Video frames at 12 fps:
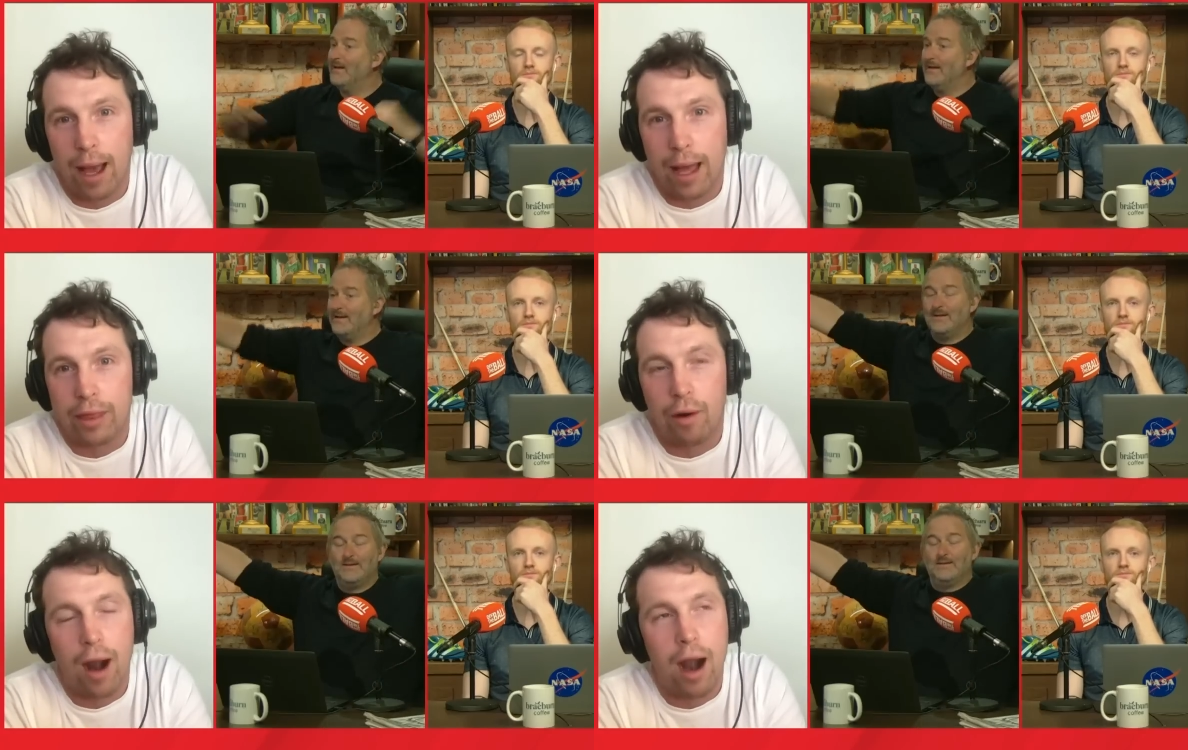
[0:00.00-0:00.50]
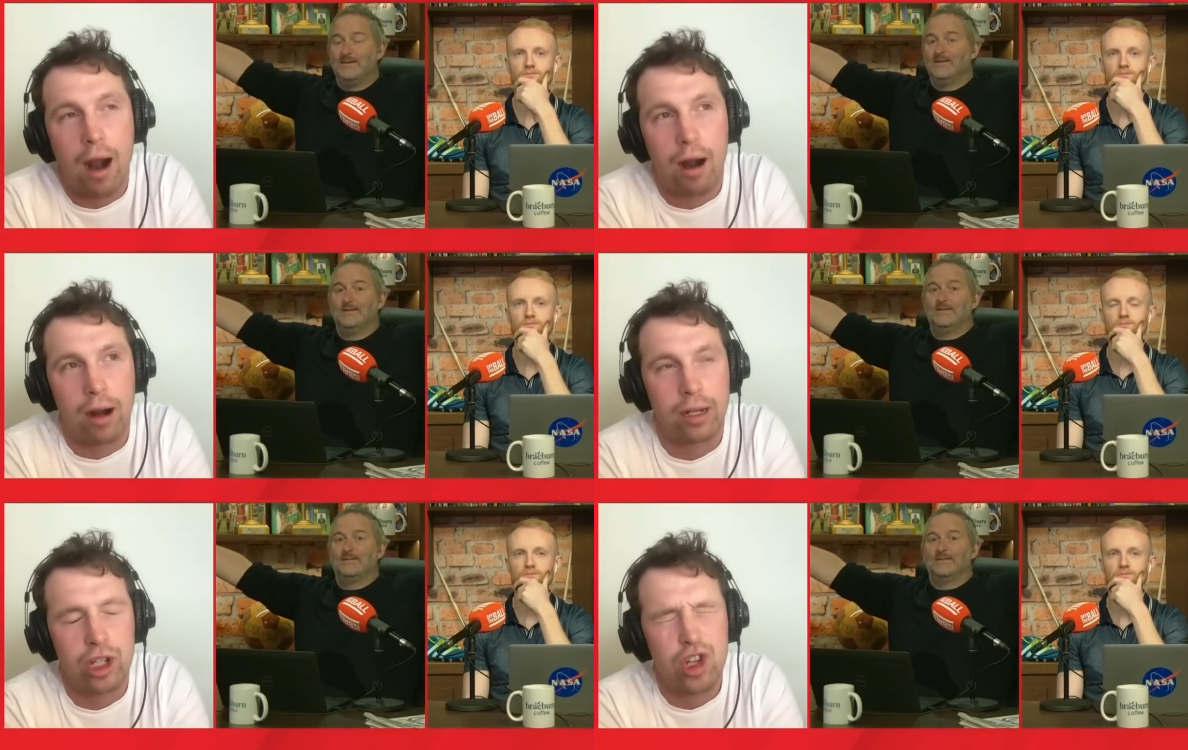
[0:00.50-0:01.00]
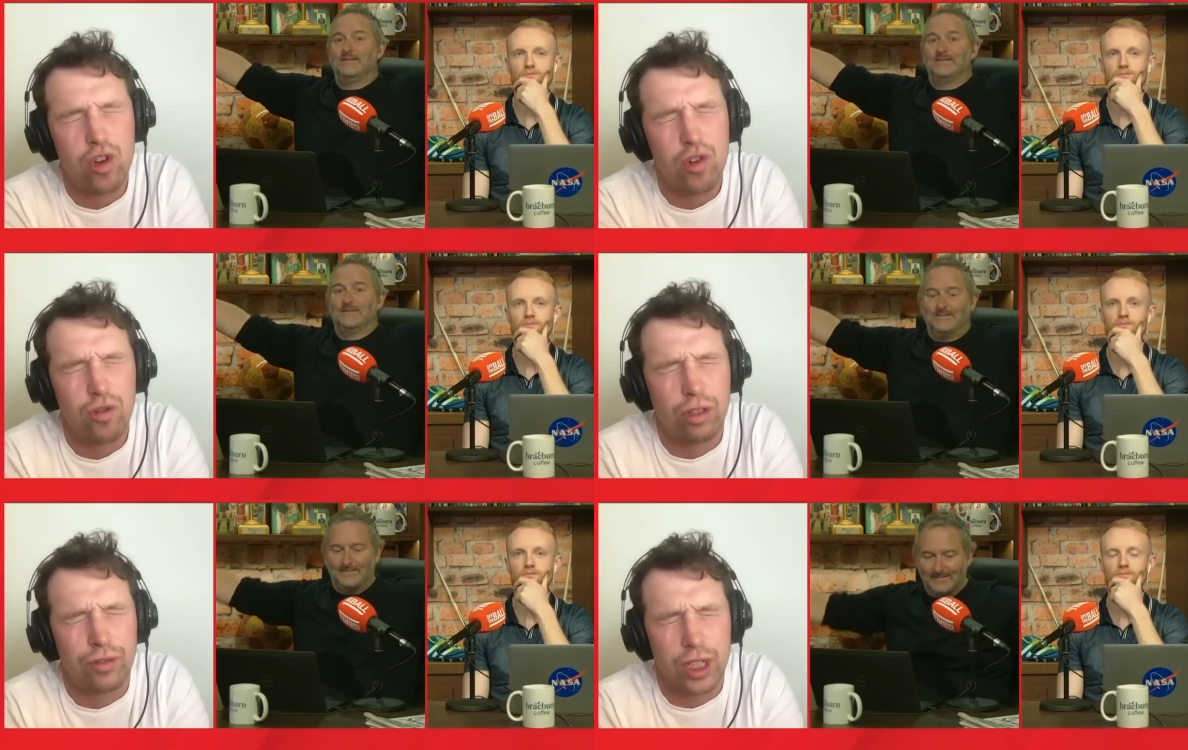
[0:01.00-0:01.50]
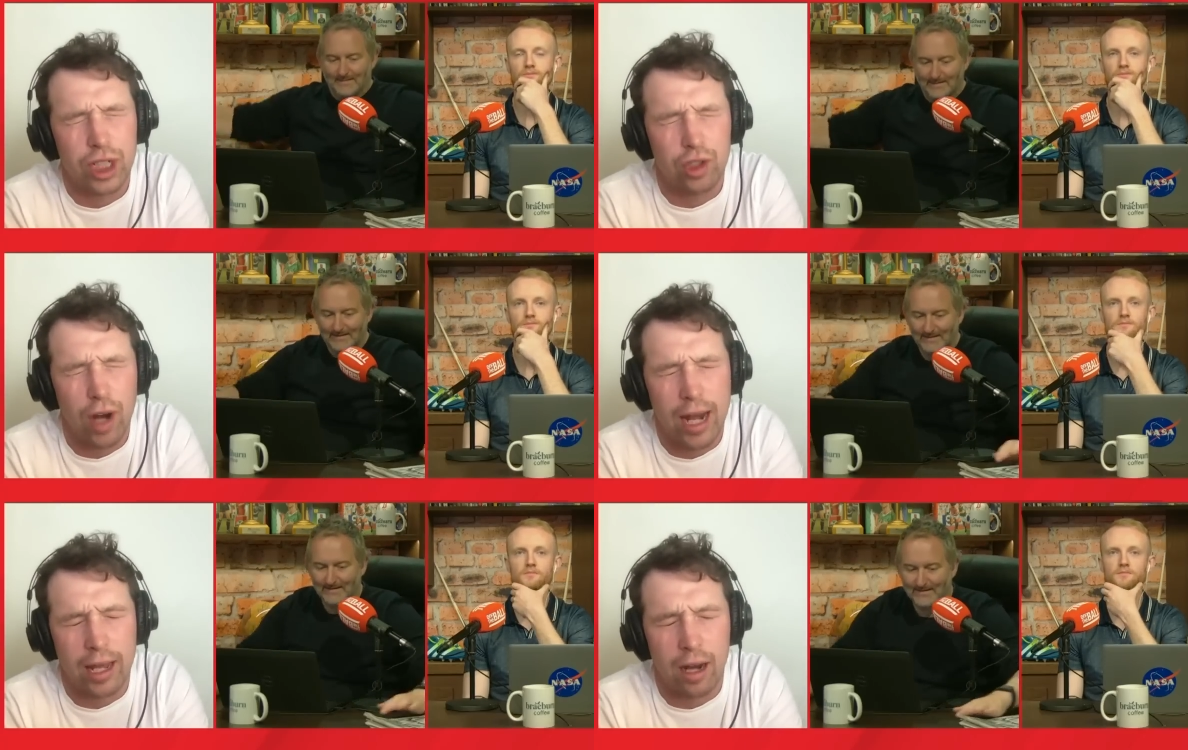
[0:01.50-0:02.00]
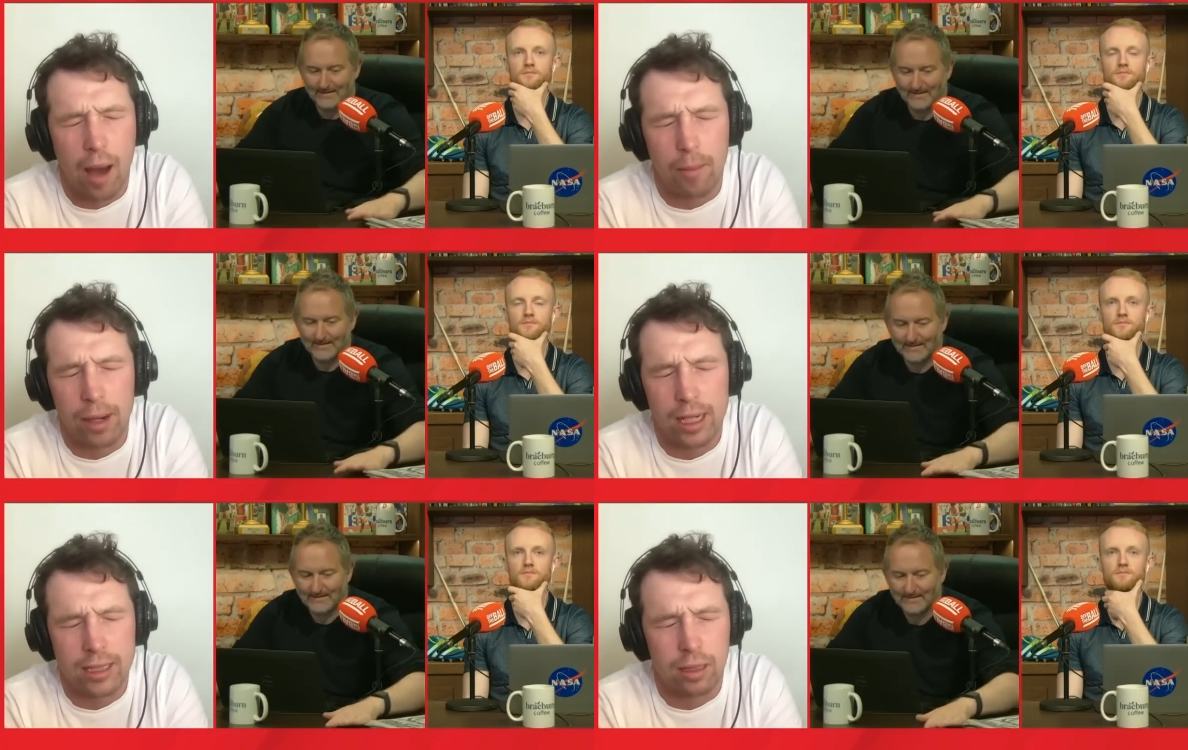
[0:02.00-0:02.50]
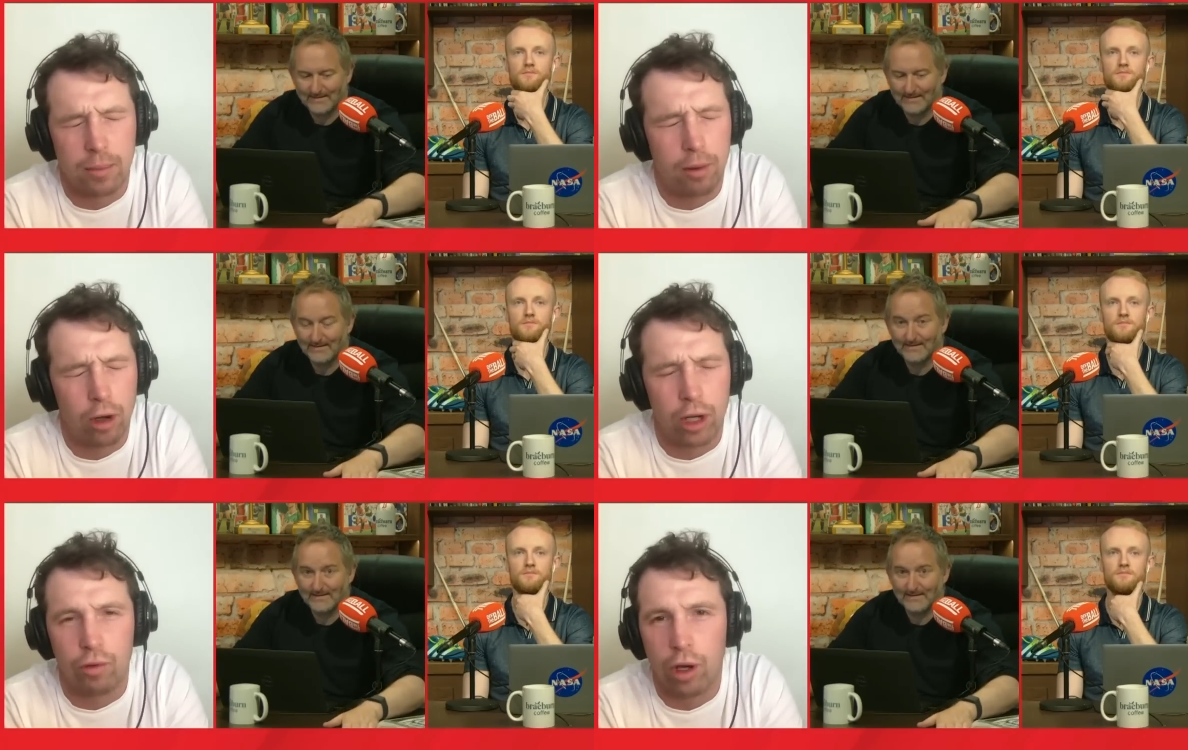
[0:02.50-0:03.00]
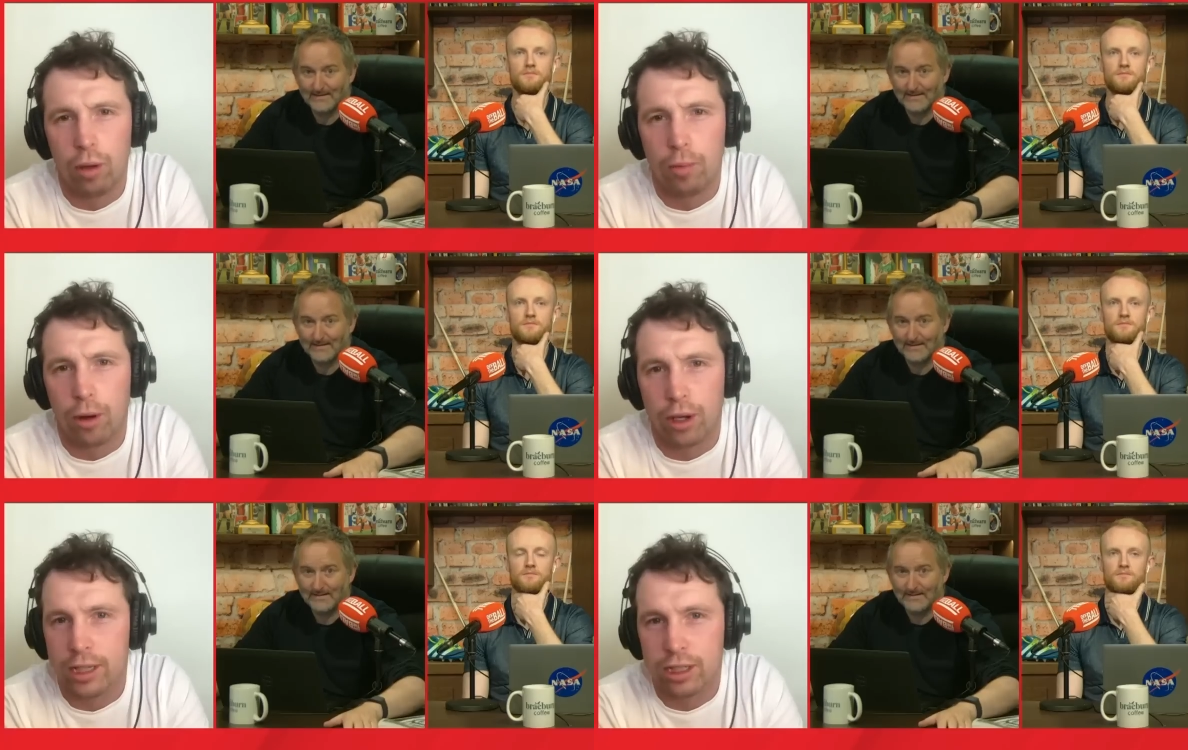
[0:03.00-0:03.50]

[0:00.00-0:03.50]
Speaker 1: and there are huge frustrating anomalies in the bloody rule book.